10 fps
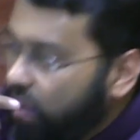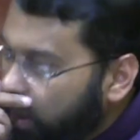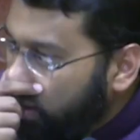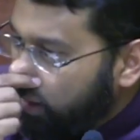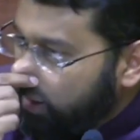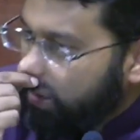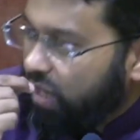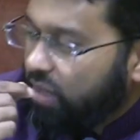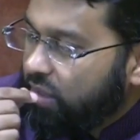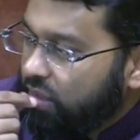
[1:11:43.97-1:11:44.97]

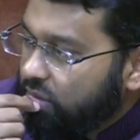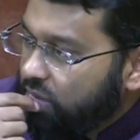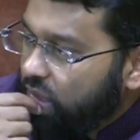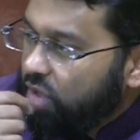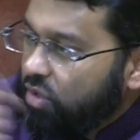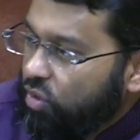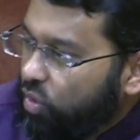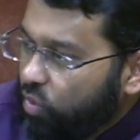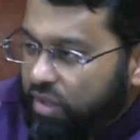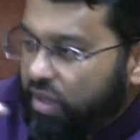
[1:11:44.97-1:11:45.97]
Exactly. You know
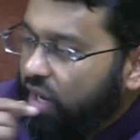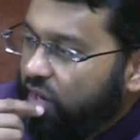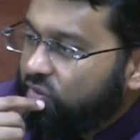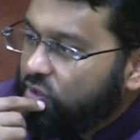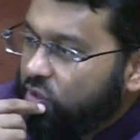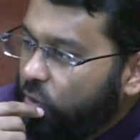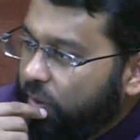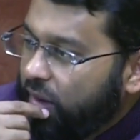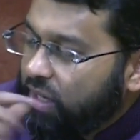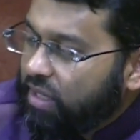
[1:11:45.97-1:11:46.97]
what? I have to go
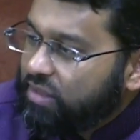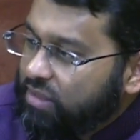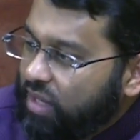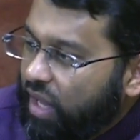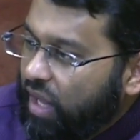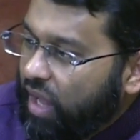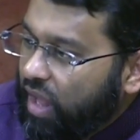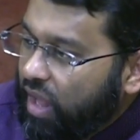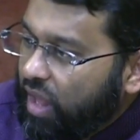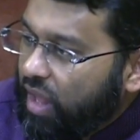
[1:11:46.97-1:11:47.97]
back because,
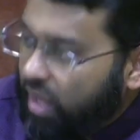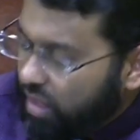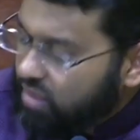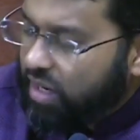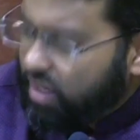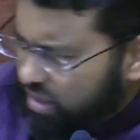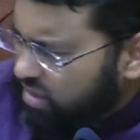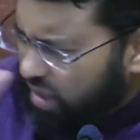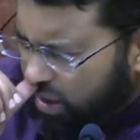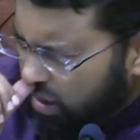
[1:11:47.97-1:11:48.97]
exactly,
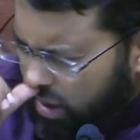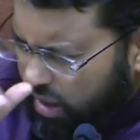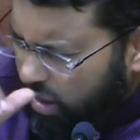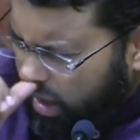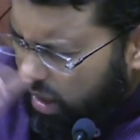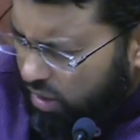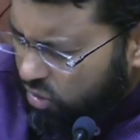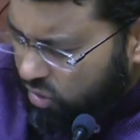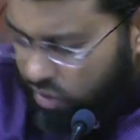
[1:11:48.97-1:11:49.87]
exactly. I, you know, you're